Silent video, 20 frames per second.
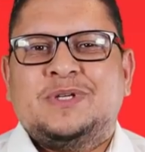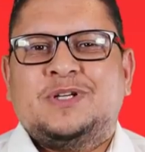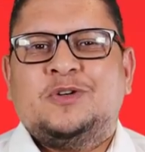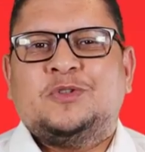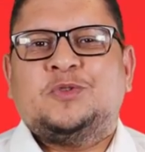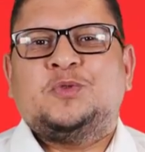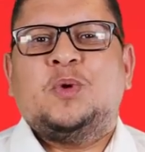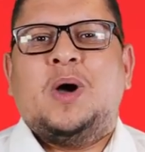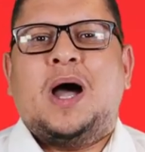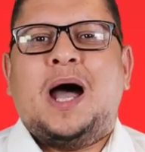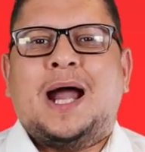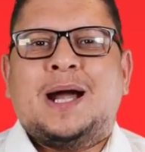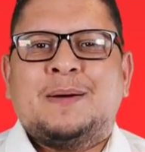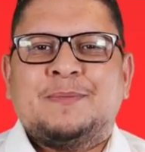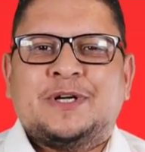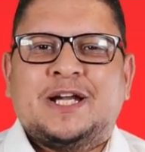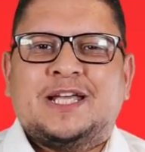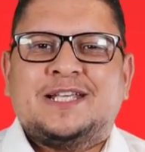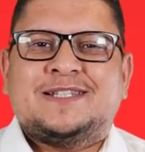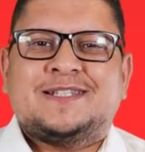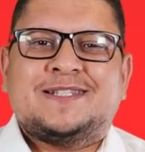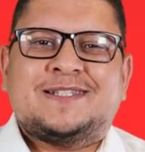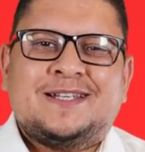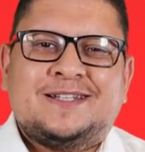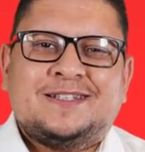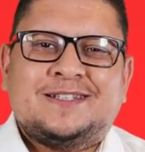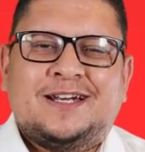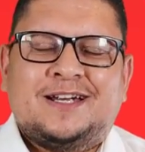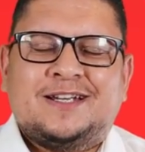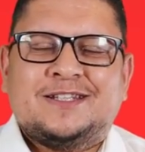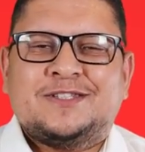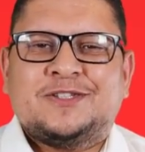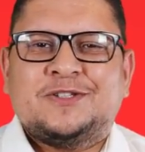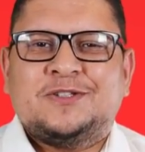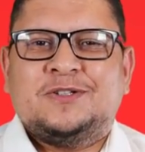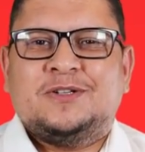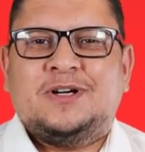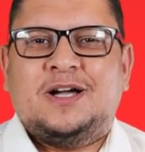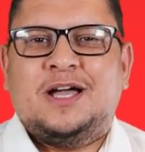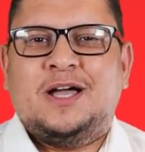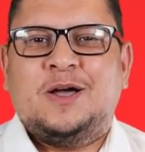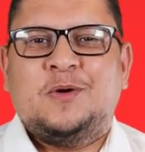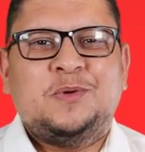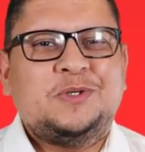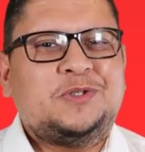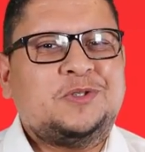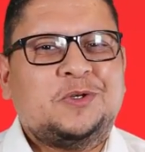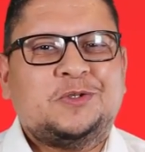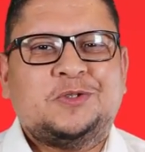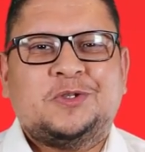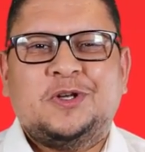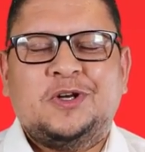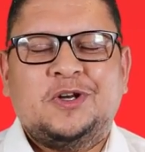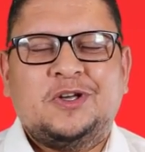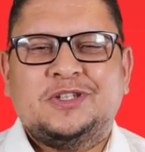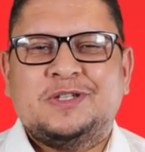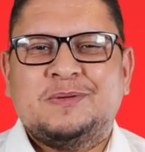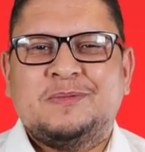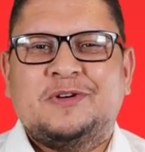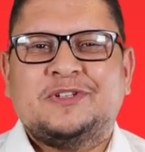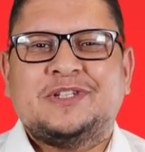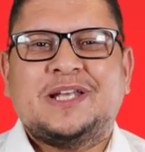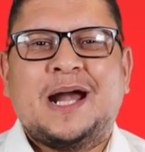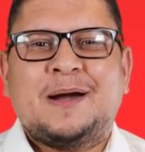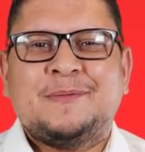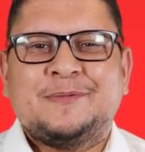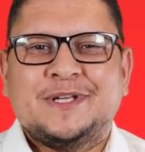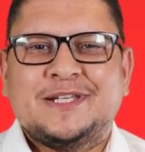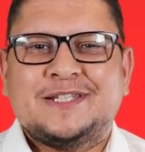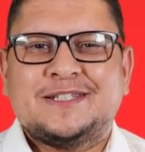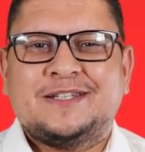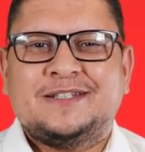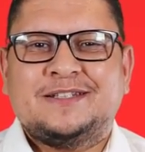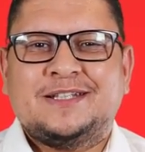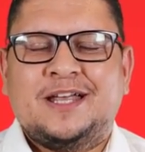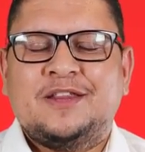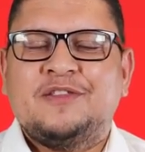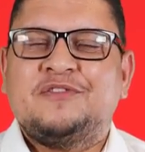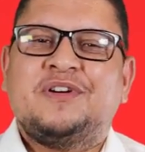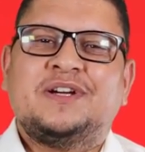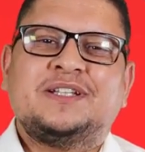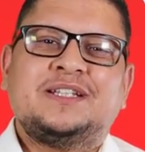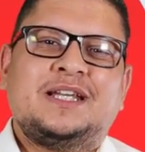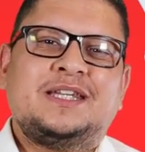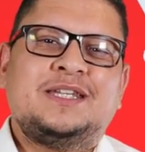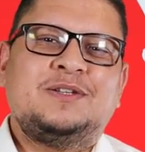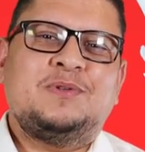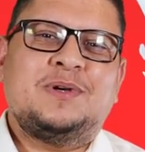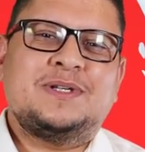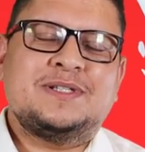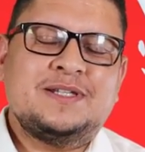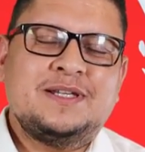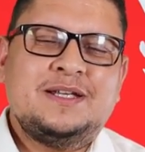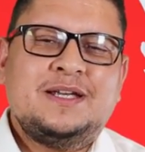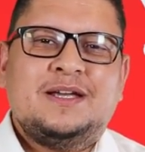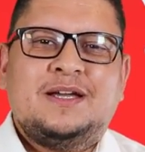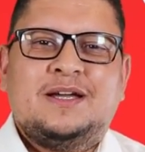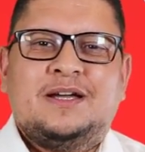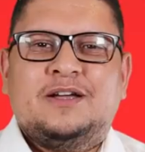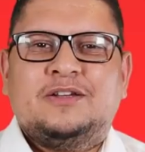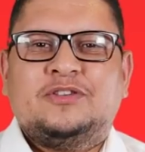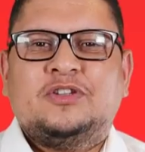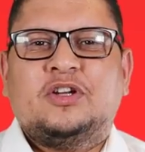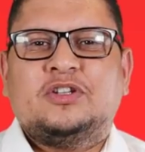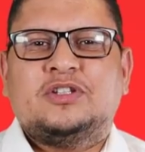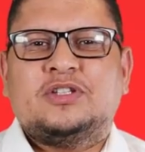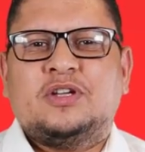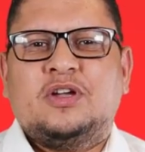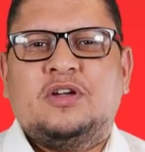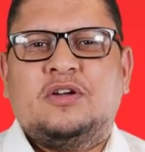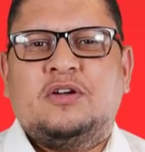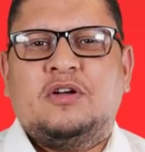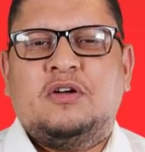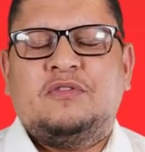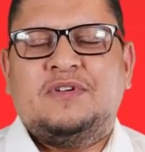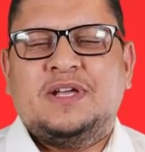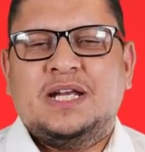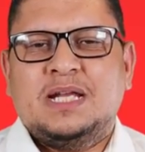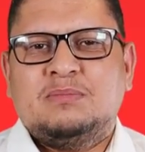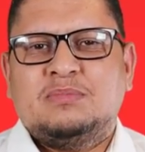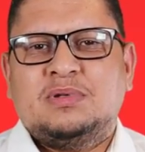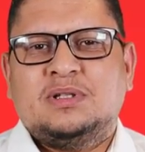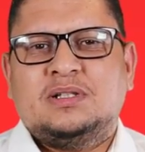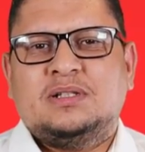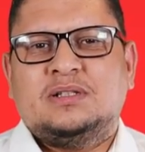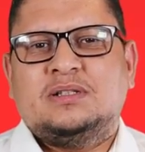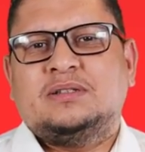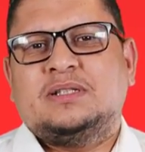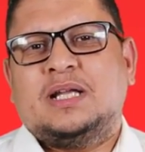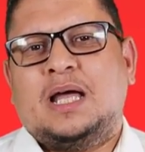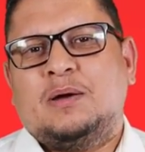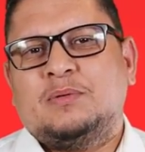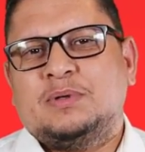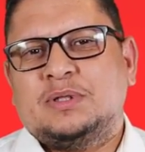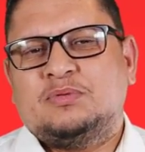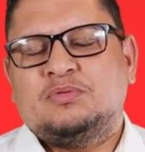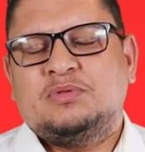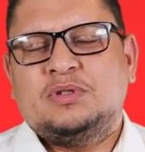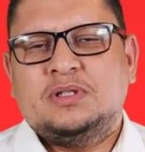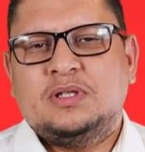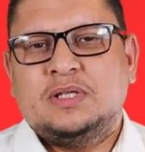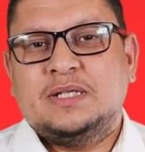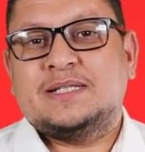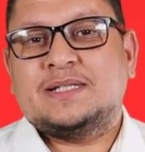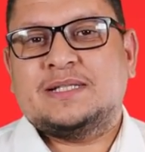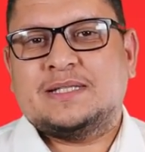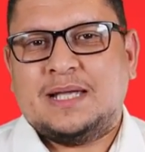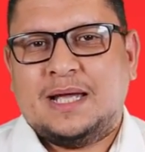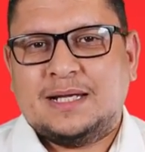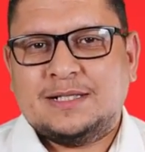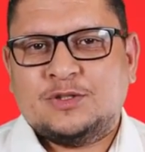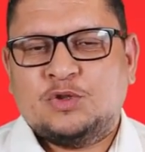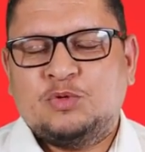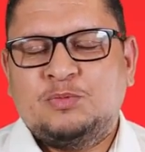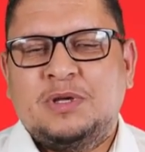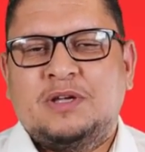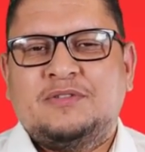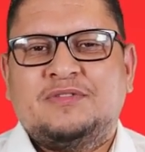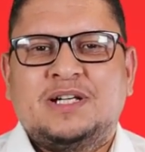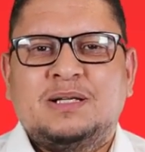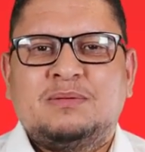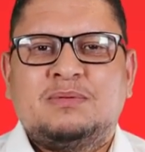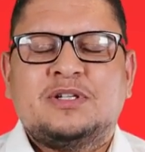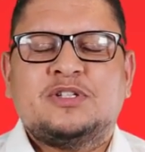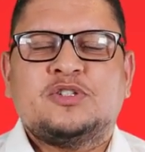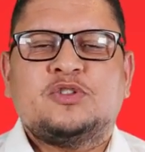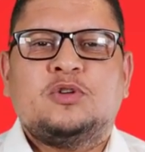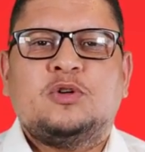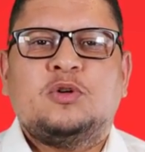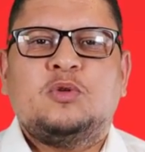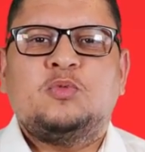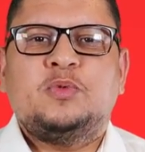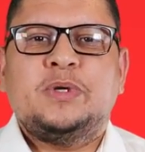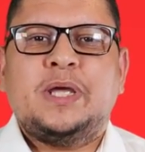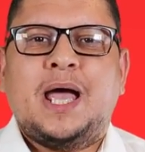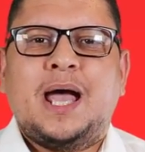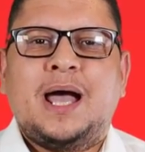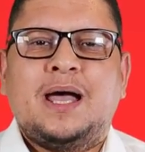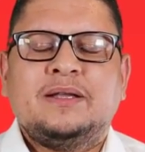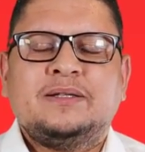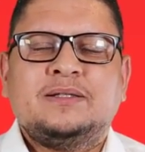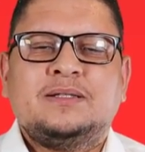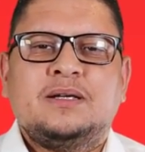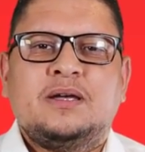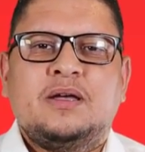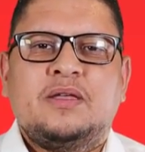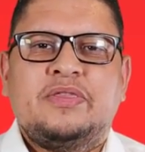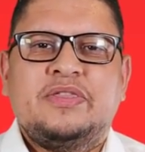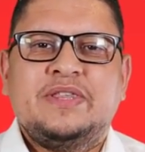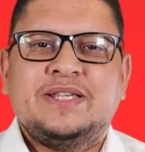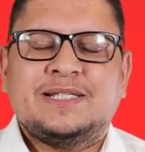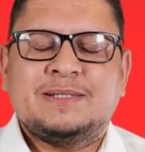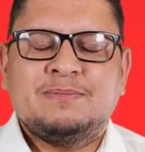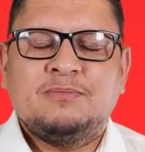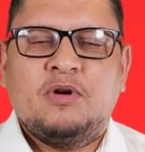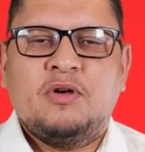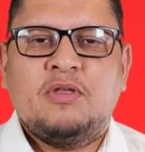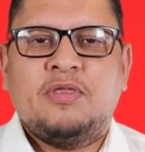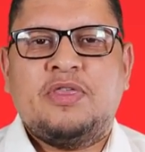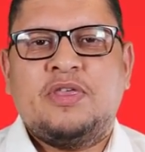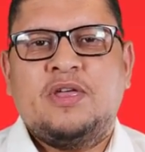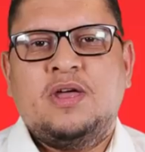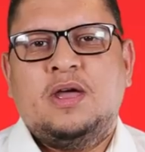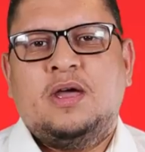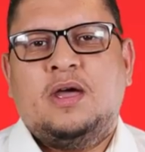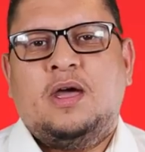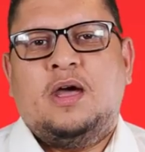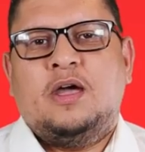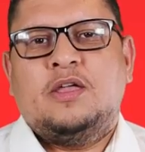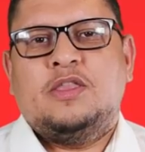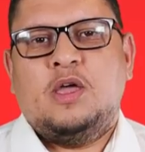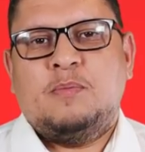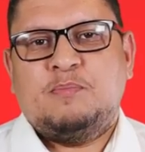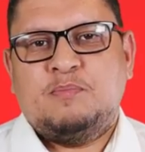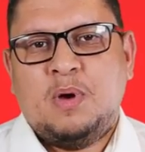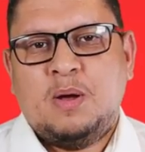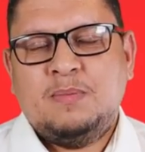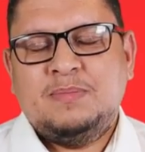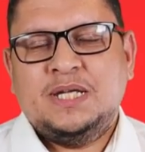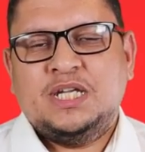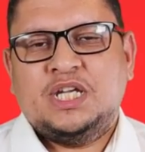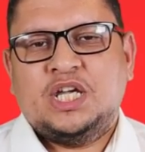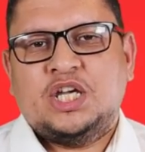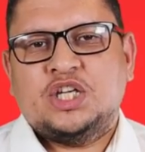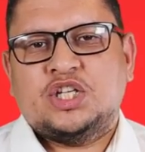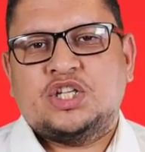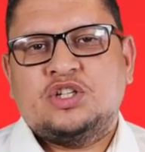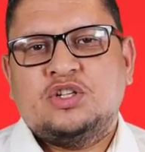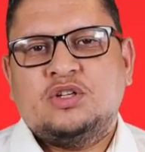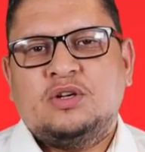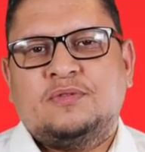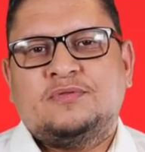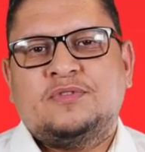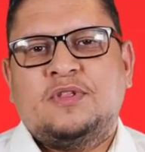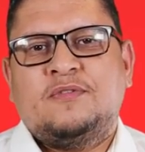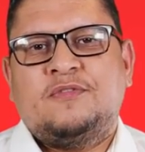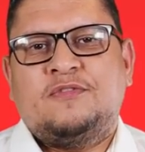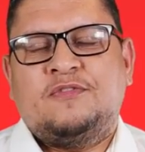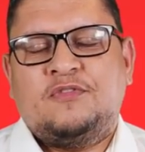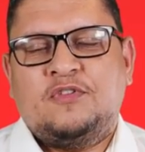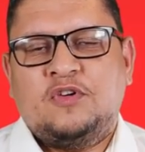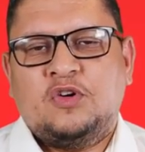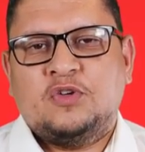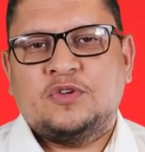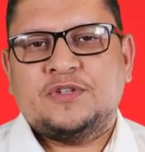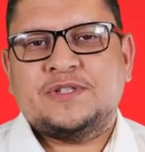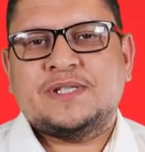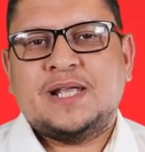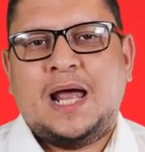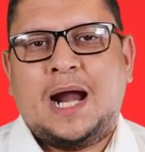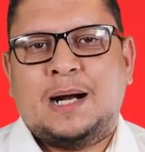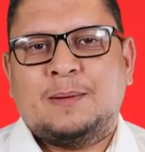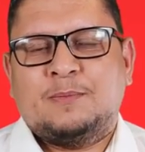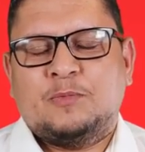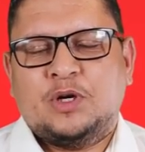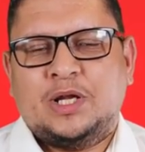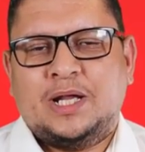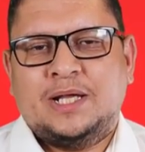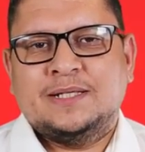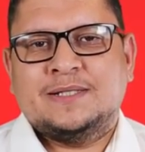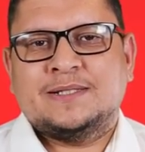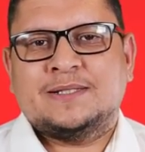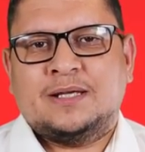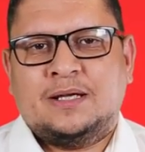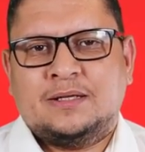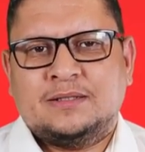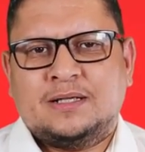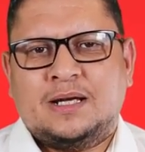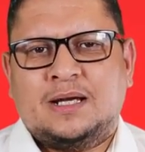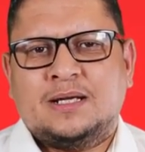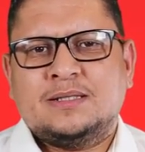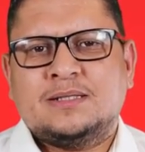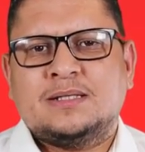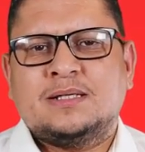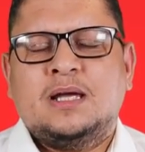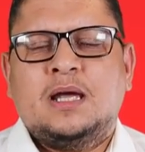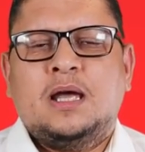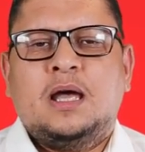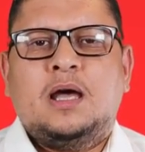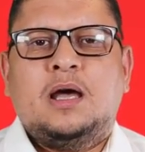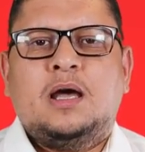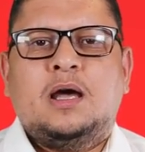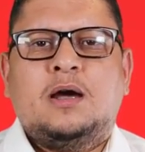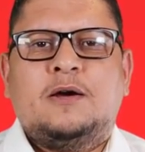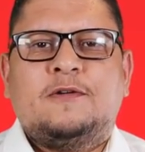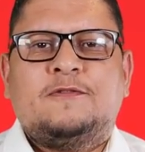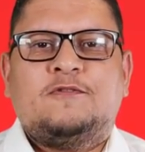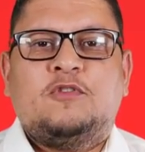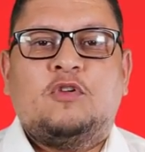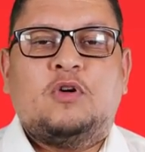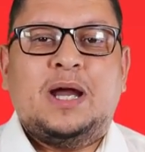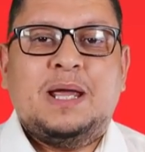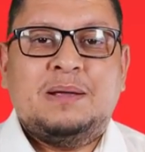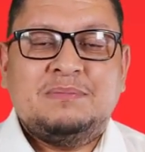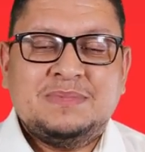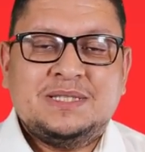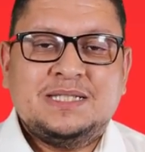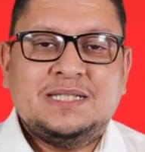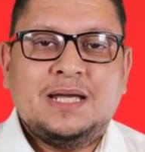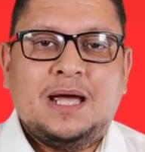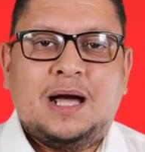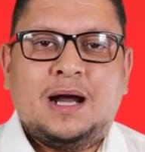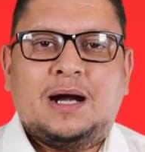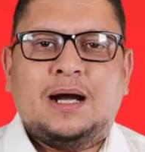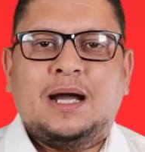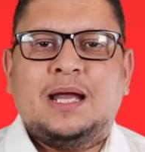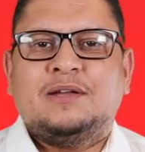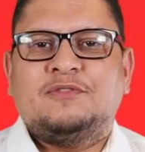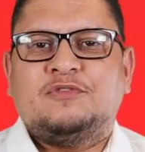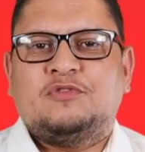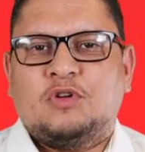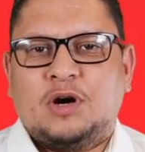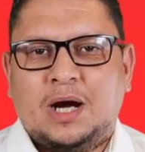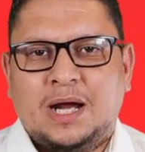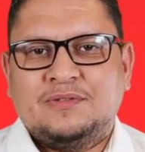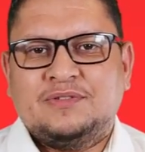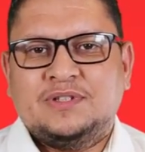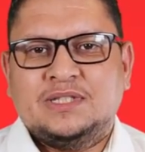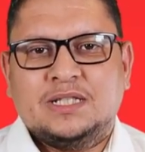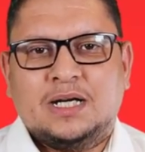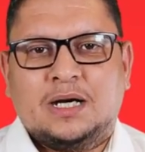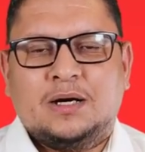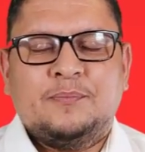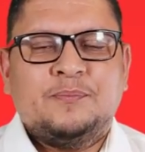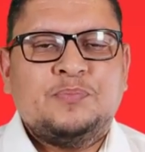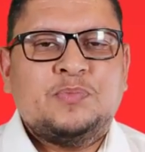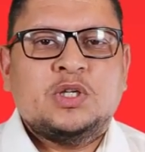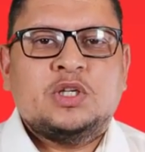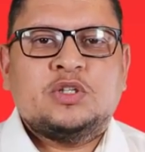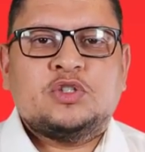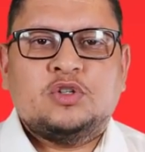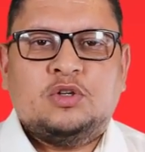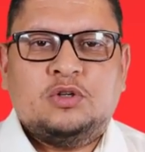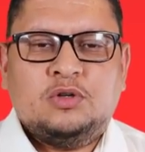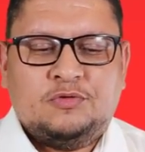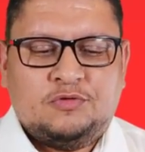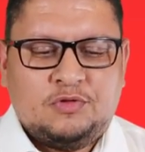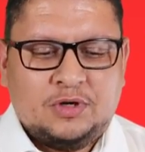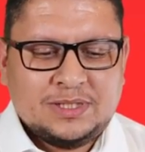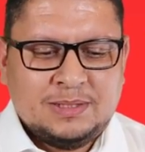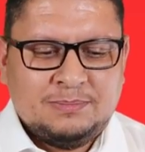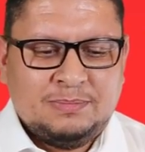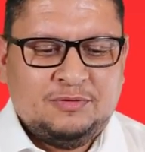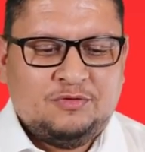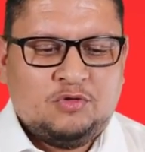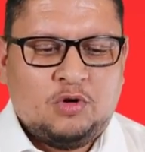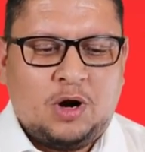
we go to harmonized standard. So we talked a lot about harmonized standard, the fact that it was not uh, available. Now it will it starts to be available. So we had uh, this month the publication of the first harmonized standards uh, for MDR and for IVDR. So for example,